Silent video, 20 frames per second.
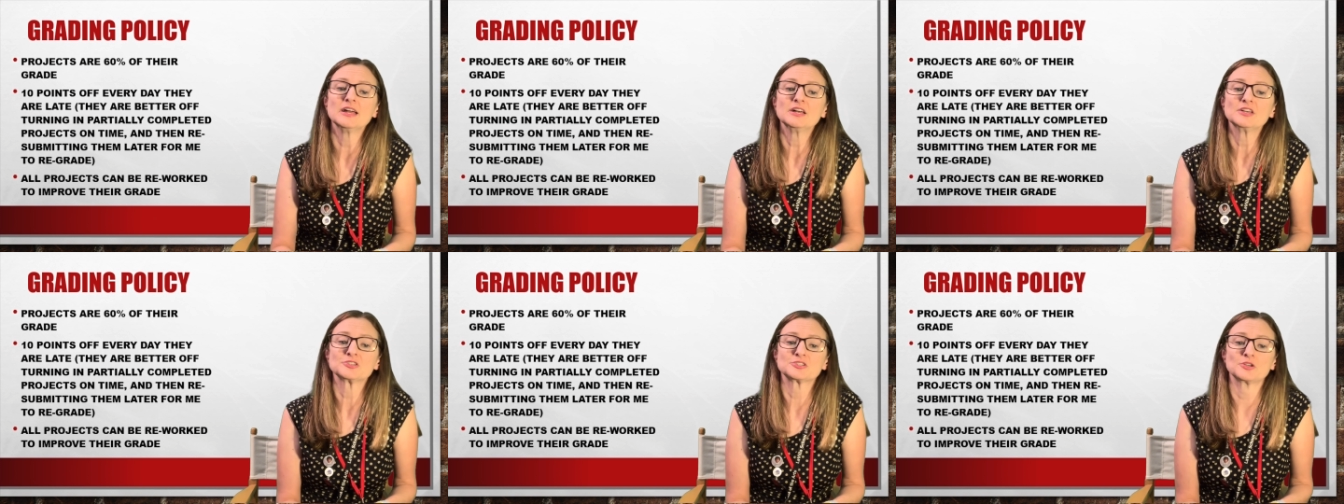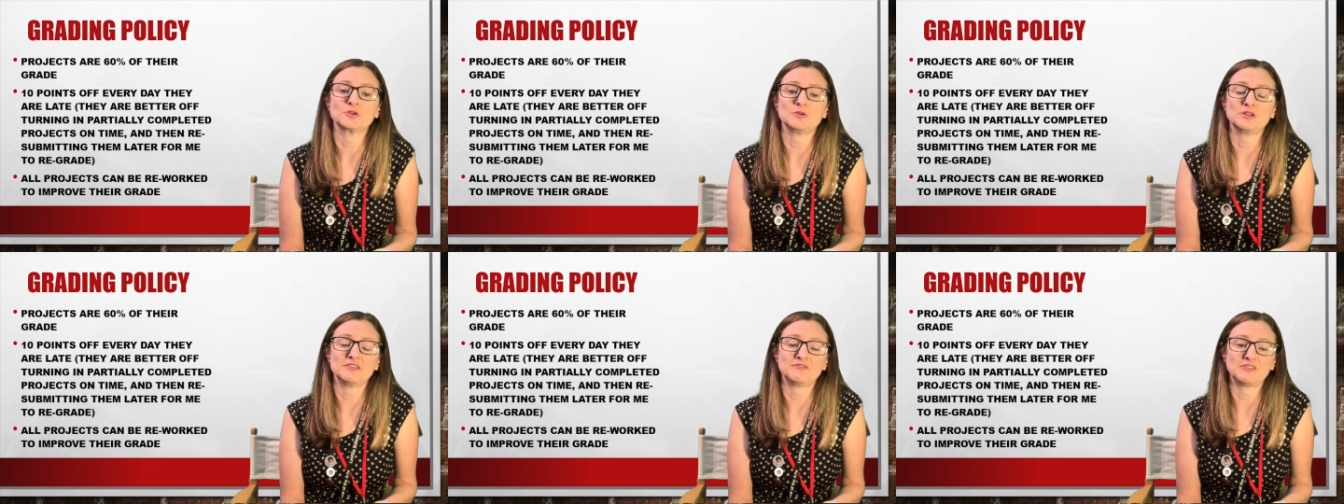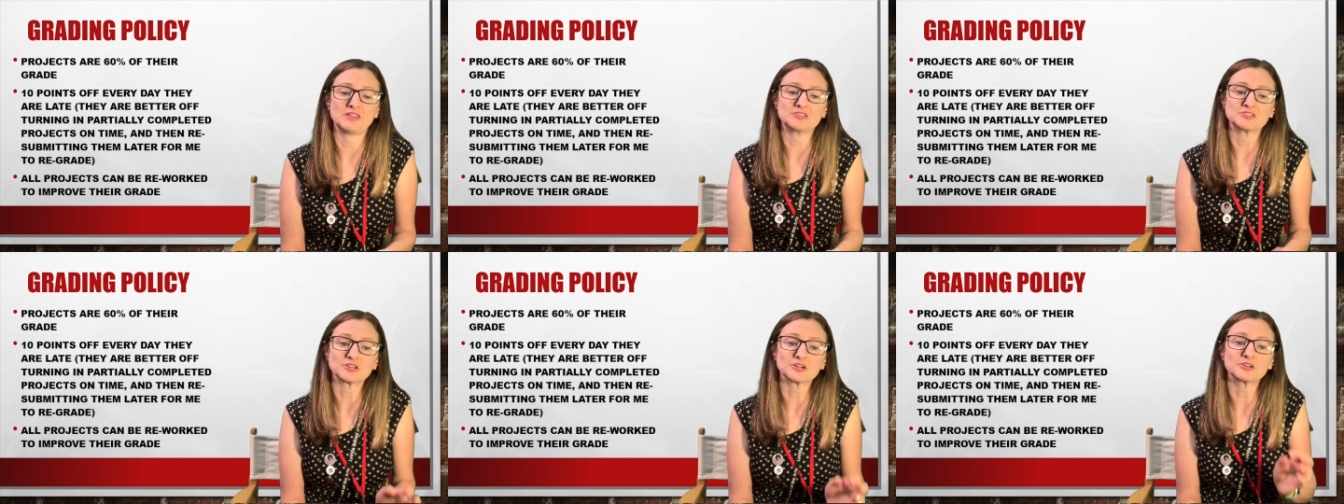So if
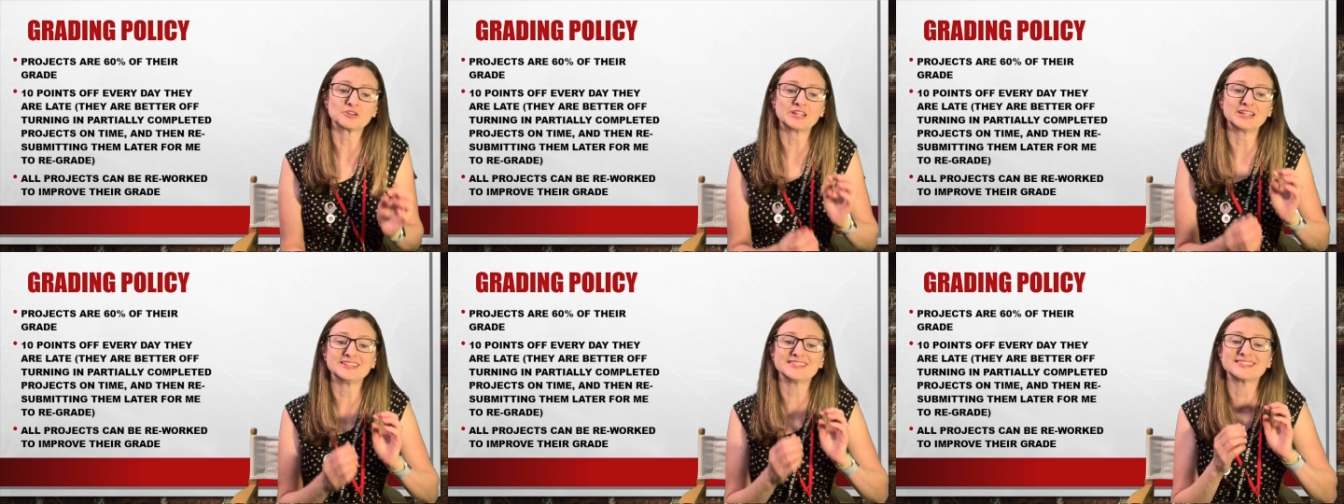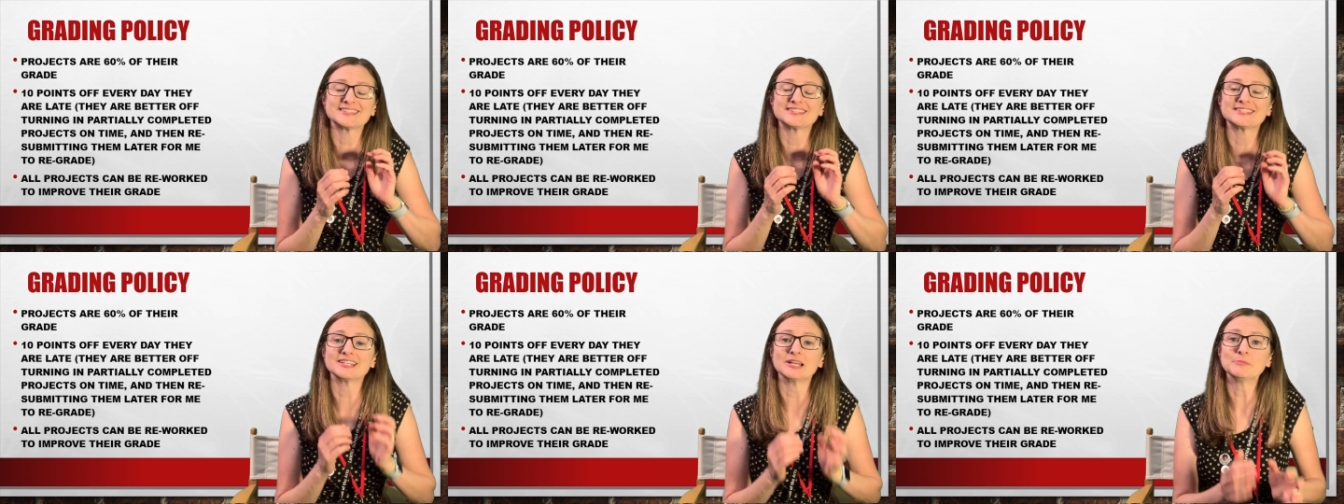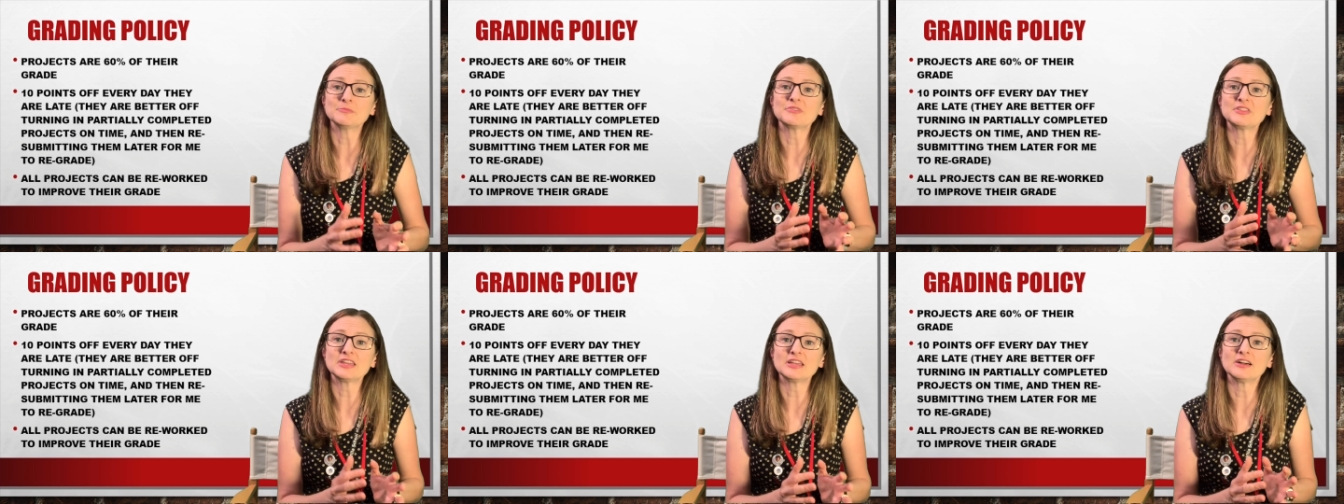they turn in
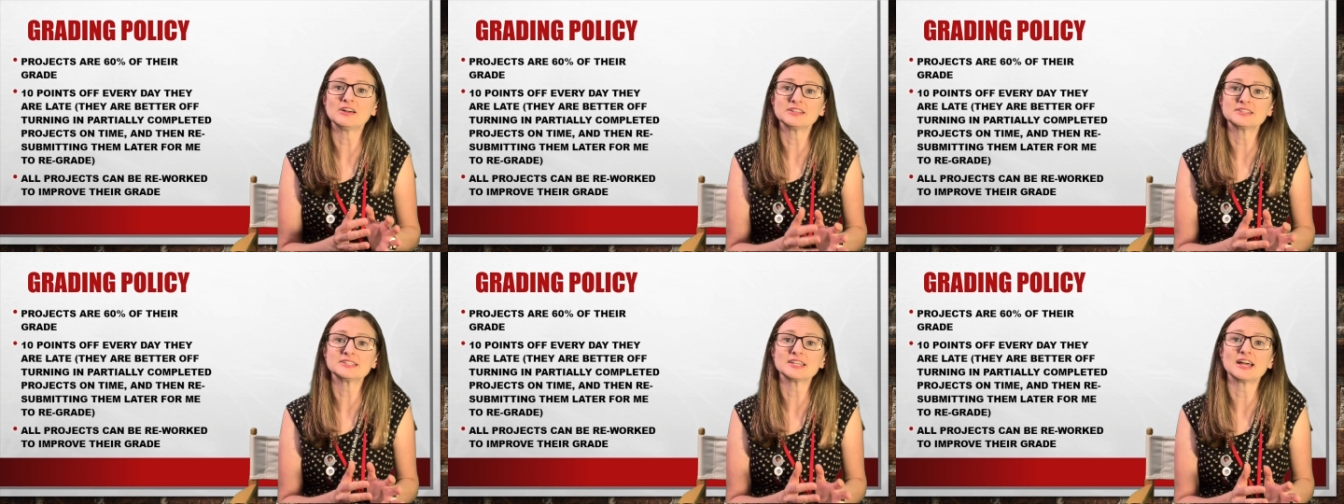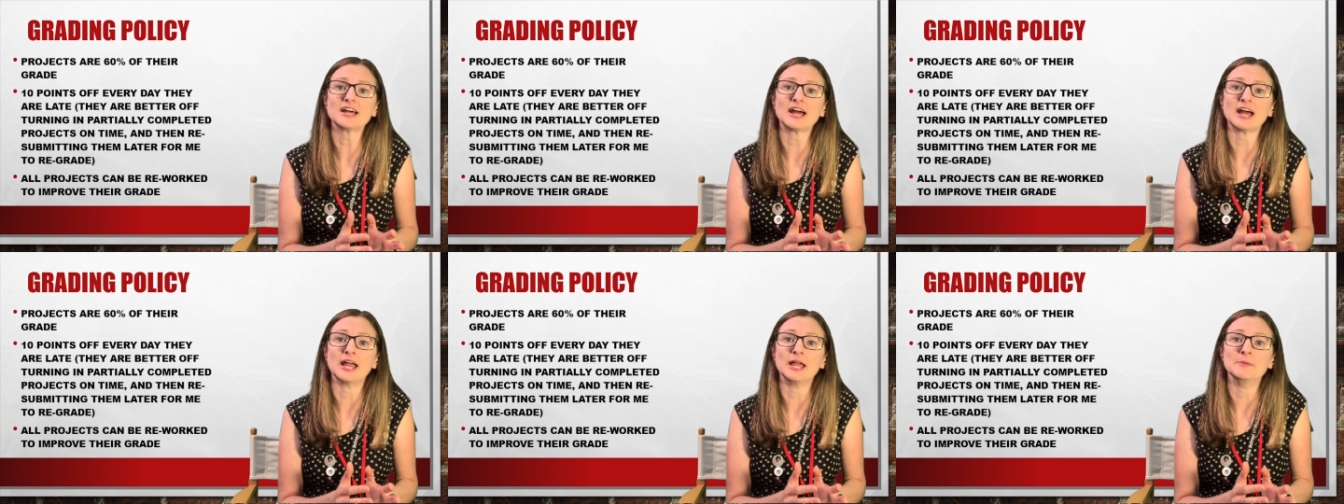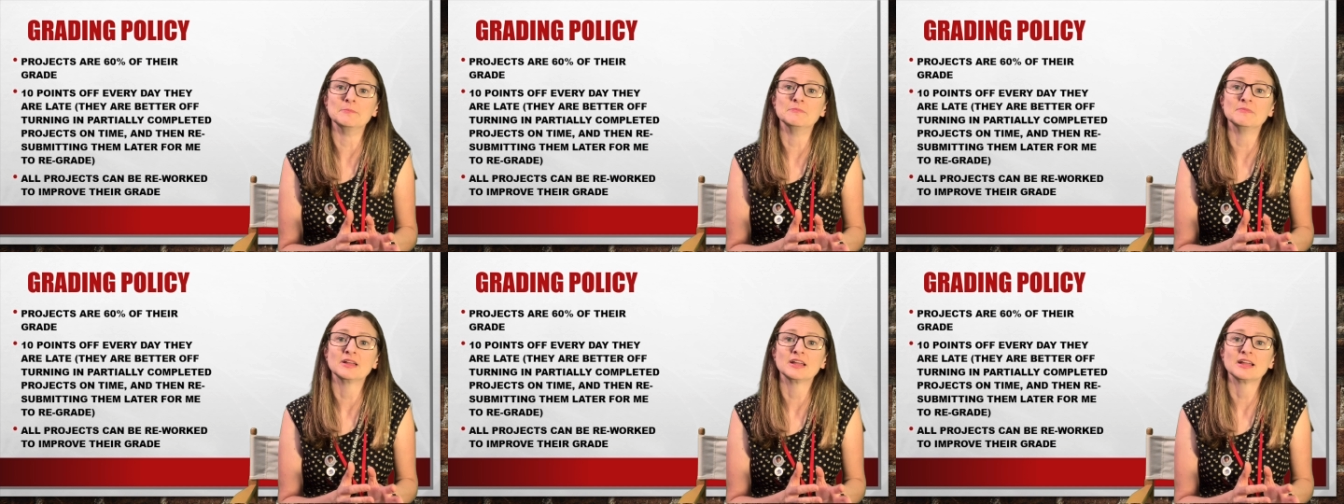something on
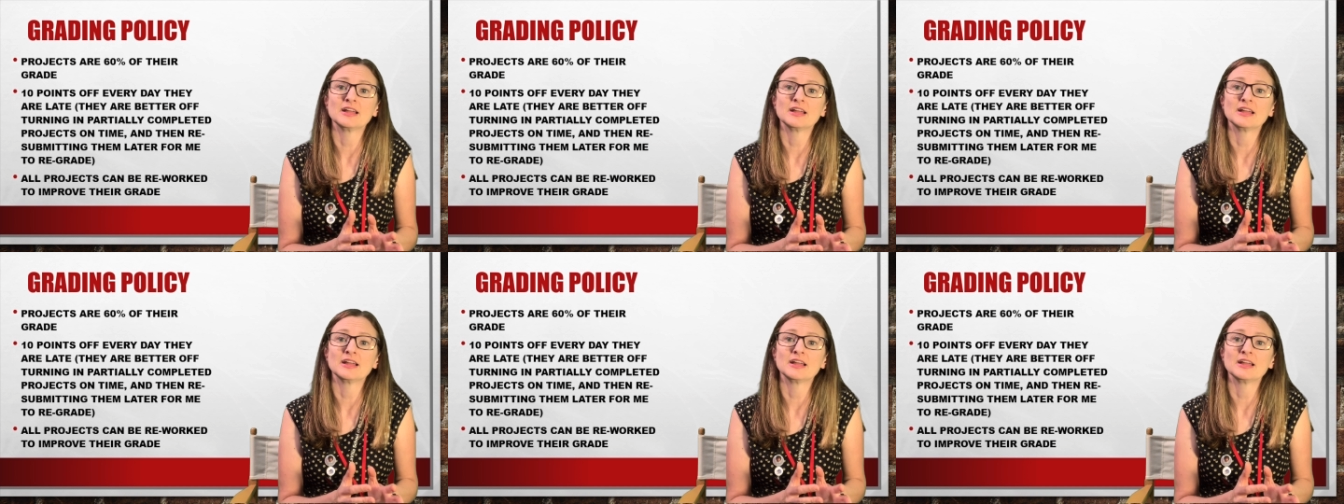time,